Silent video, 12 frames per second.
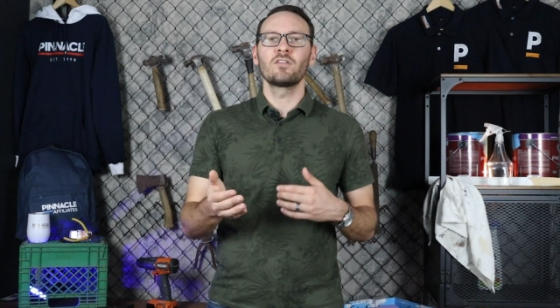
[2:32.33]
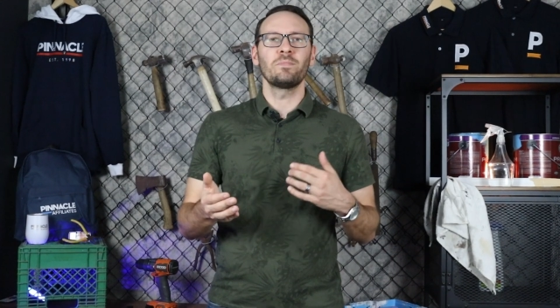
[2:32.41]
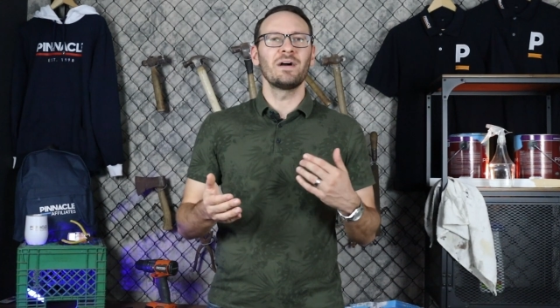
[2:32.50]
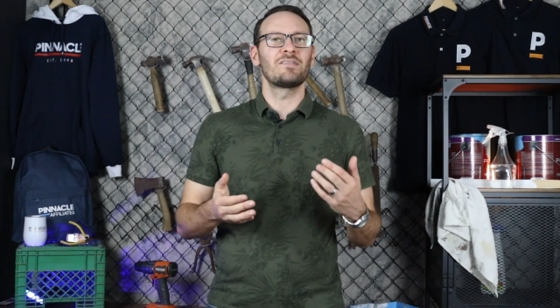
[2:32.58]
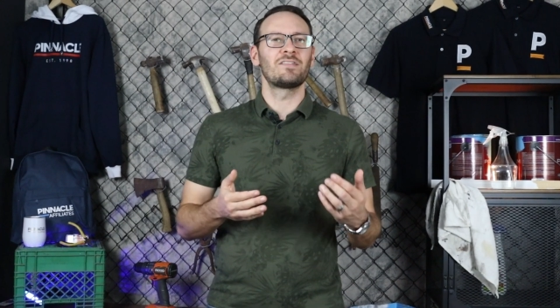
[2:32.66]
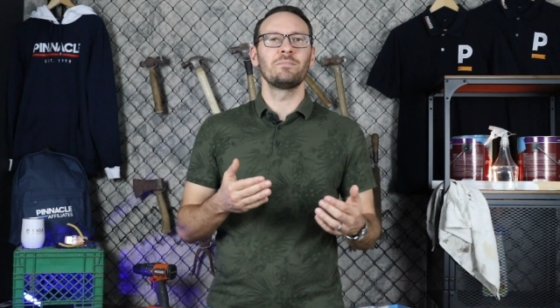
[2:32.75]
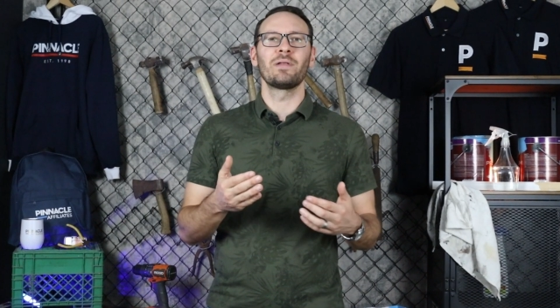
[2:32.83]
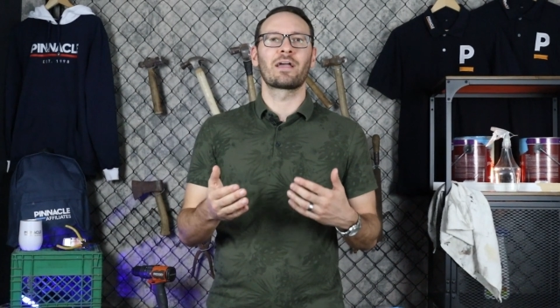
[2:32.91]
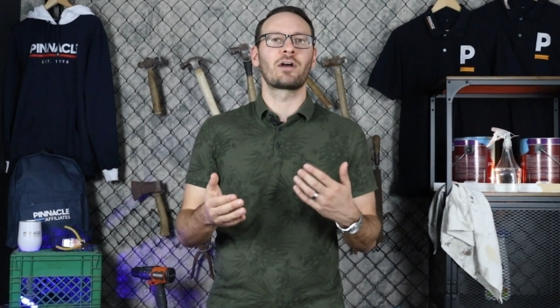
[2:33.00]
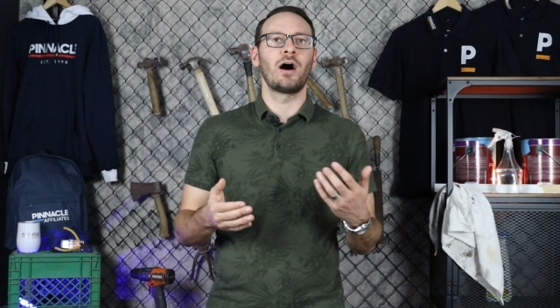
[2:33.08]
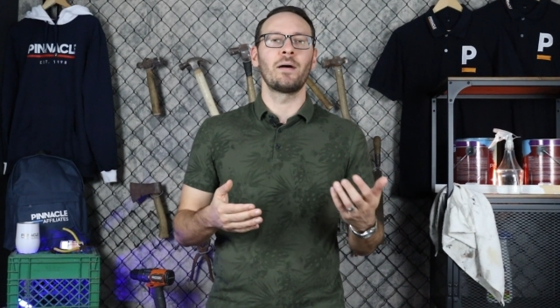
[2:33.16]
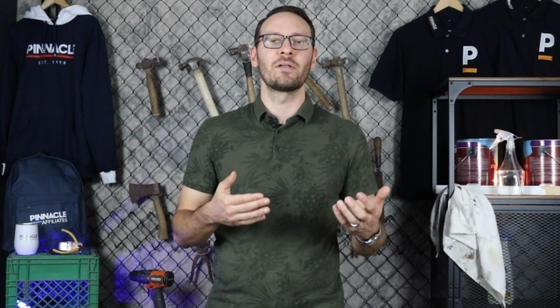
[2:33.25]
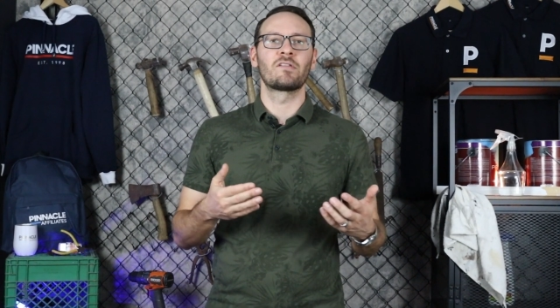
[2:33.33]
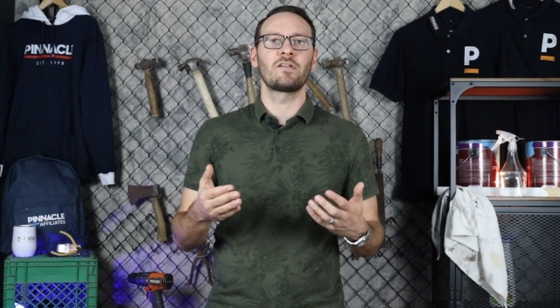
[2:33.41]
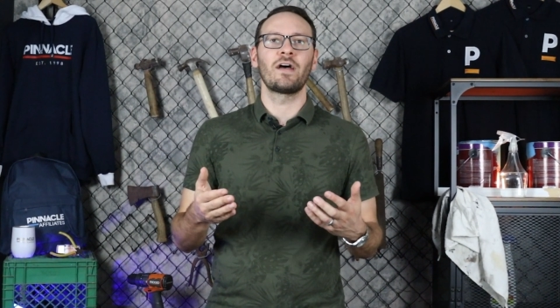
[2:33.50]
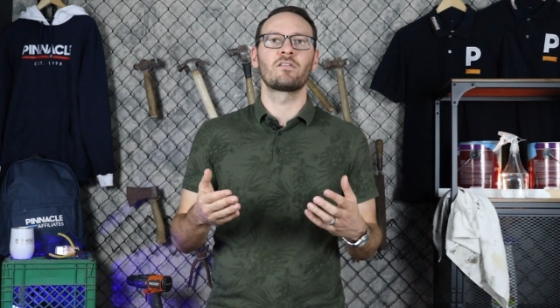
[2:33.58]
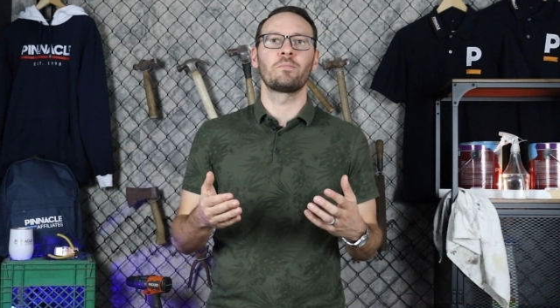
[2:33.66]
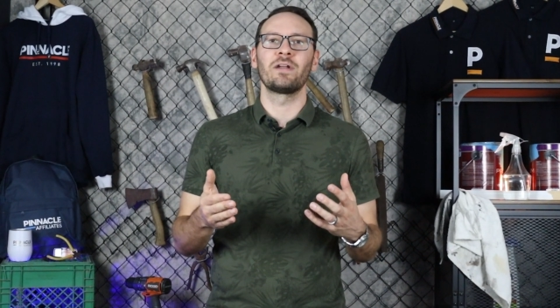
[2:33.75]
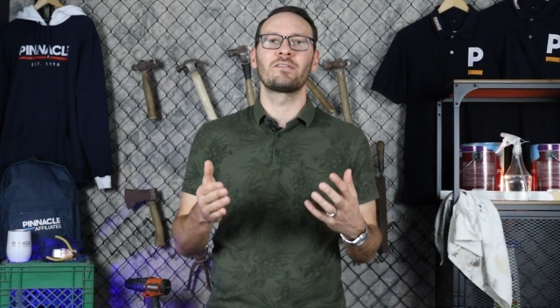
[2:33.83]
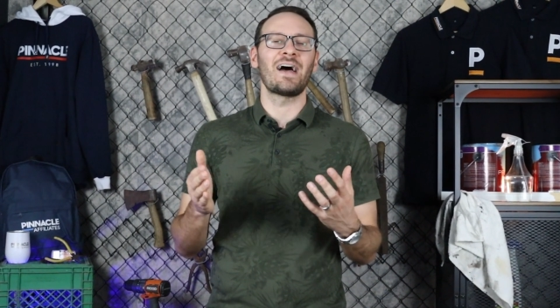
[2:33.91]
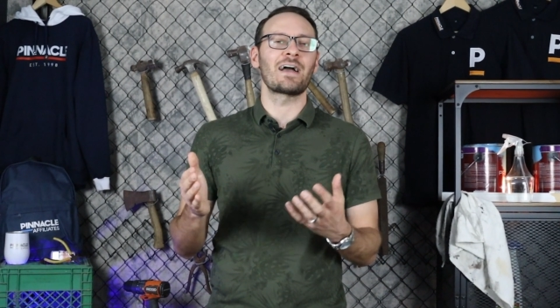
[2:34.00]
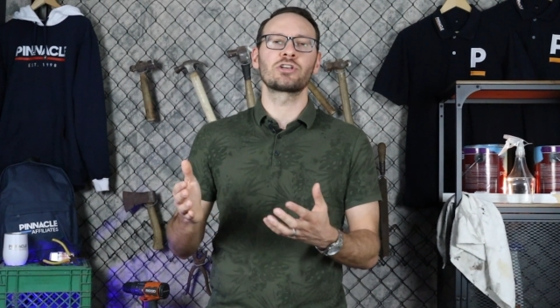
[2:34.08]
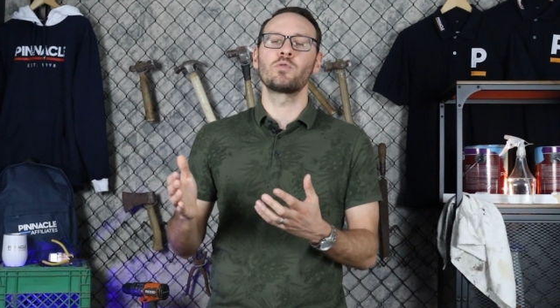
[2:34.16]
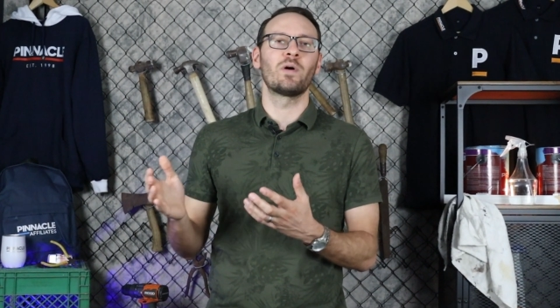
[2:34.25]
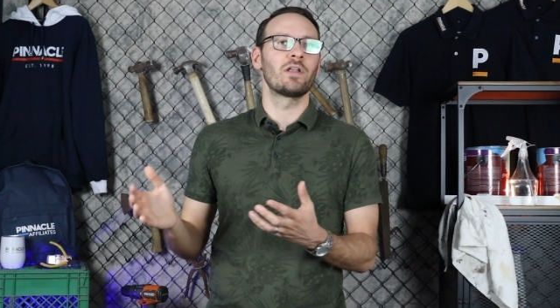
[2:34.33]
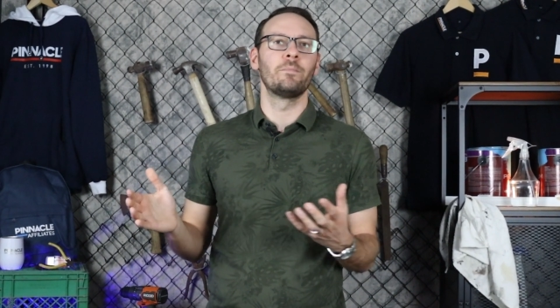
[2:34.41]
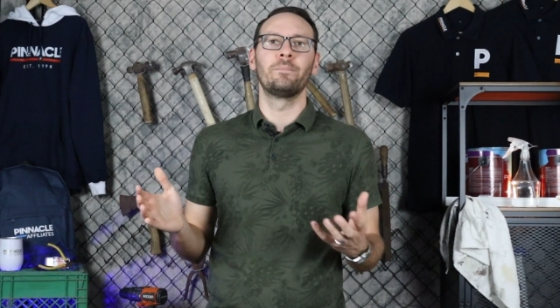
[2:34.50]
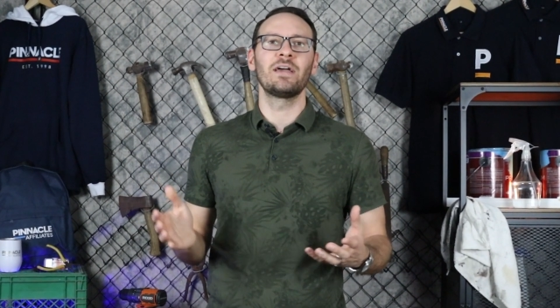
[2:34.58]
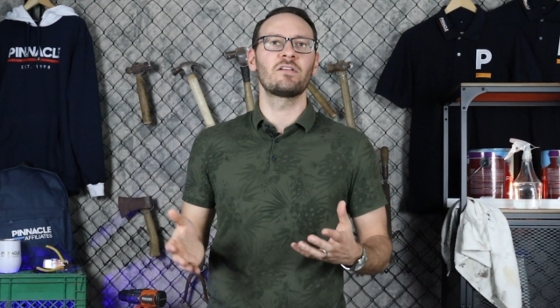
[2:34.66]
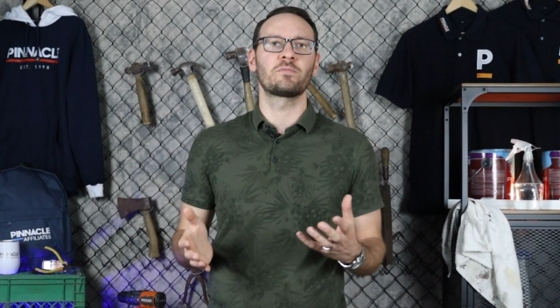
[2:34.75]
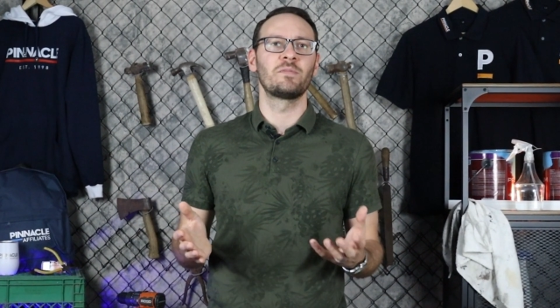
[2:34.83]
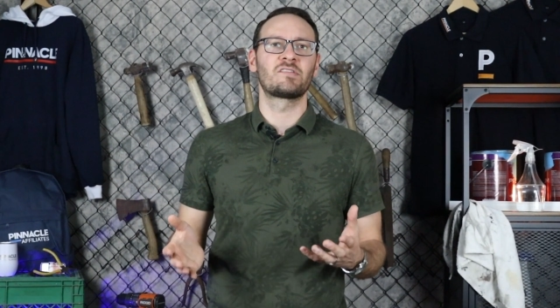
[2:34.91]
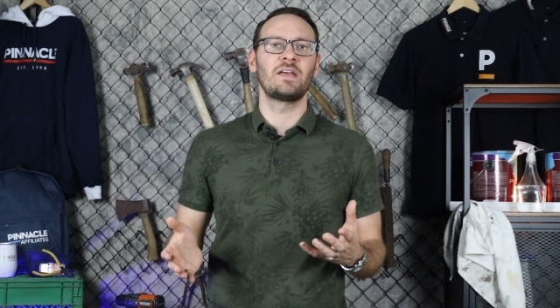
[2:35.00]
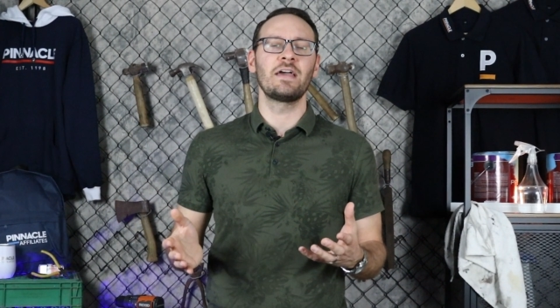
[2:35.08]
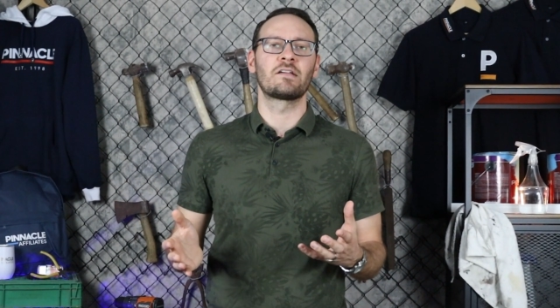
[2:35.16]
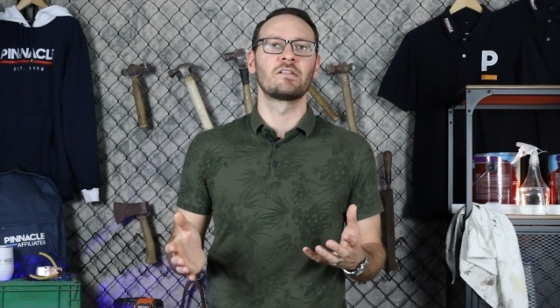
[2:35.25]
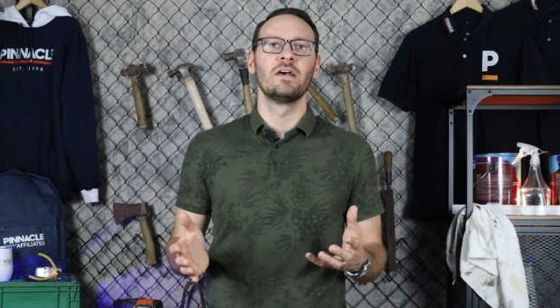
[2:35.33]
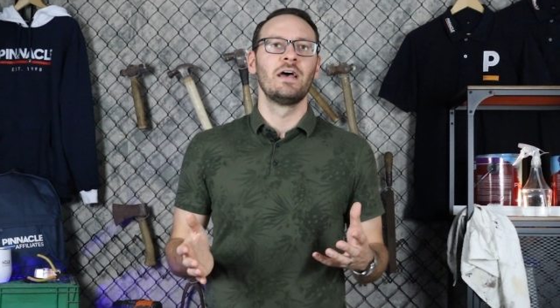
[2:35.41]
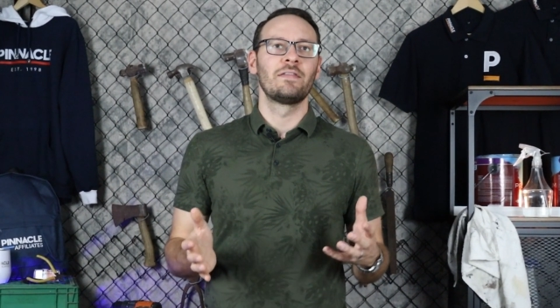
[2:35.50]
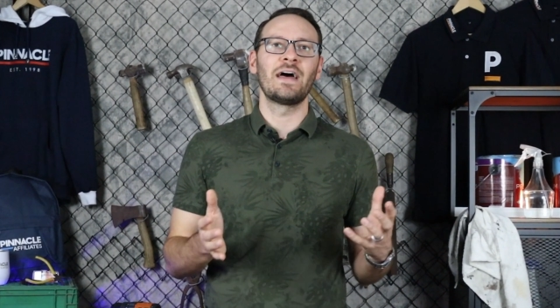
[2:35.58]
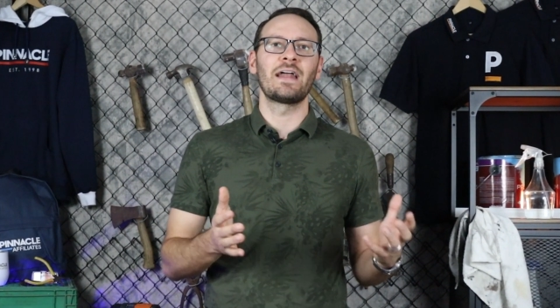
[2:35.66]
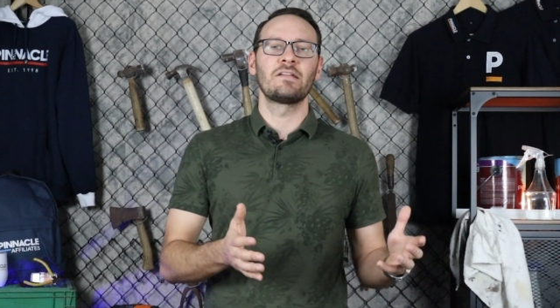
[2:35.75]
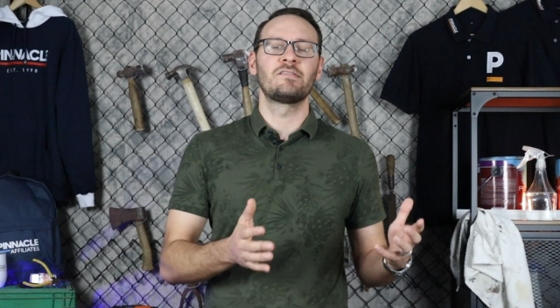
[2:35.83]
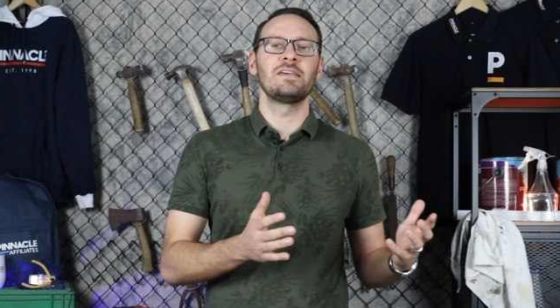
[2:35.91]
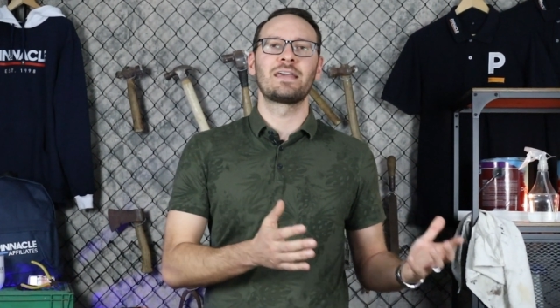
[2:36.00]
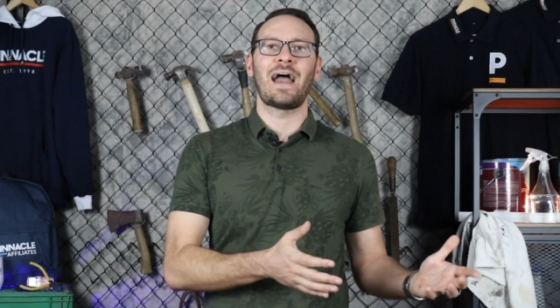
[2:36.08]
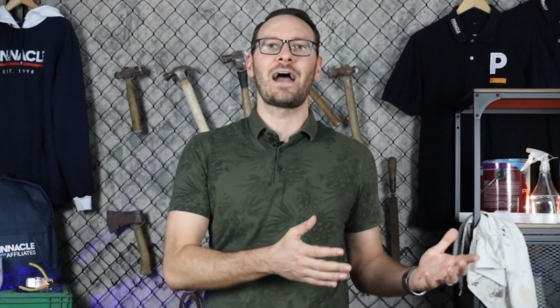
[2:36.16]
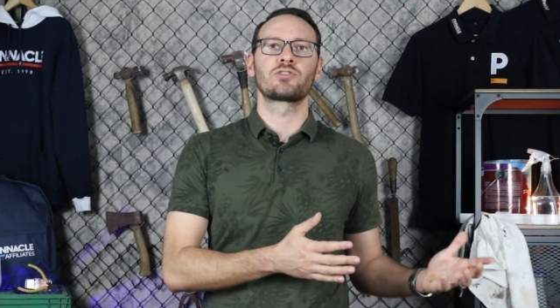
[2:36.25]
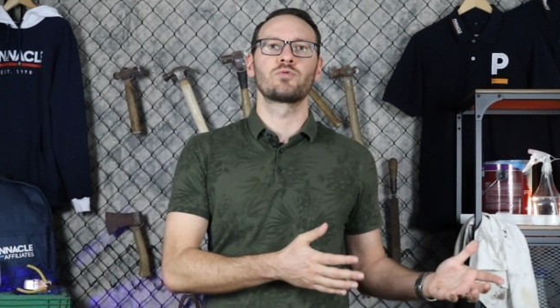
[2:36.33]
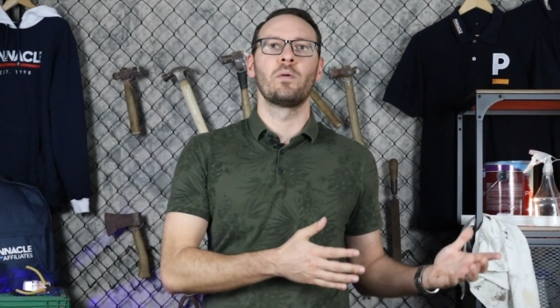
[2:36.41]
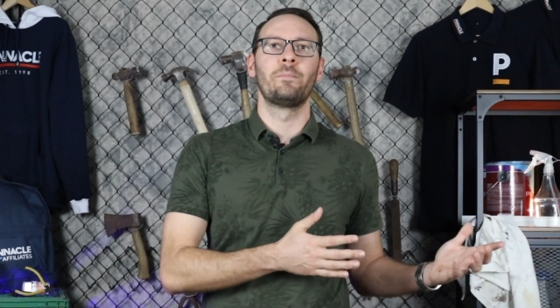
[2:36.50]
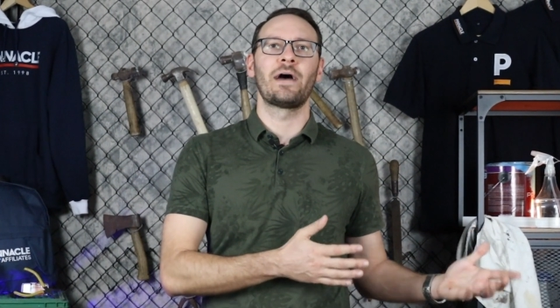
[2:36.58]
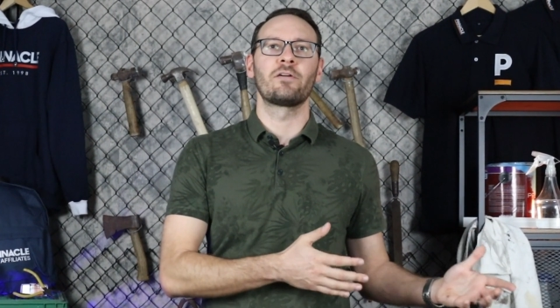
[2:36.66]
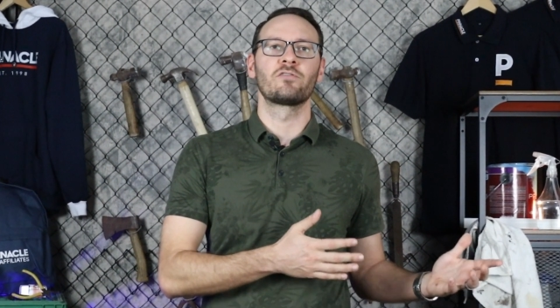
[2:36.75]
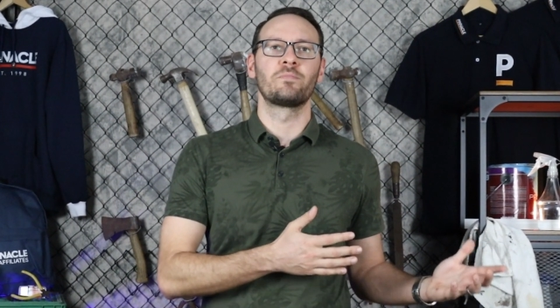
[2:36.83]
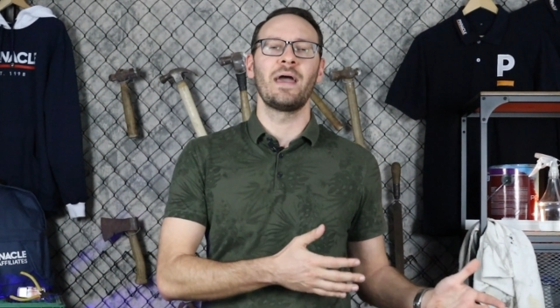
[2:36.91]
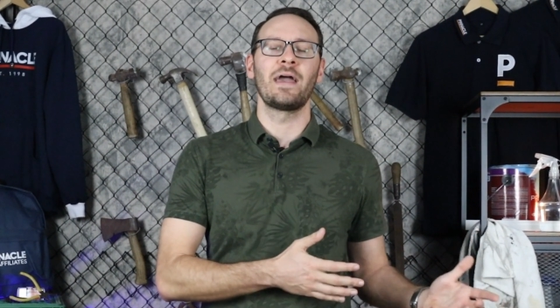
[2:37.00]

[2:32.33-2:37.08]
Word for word: This might seem like common sense, but it's actually one of the biggest mistakes that I see casual bettors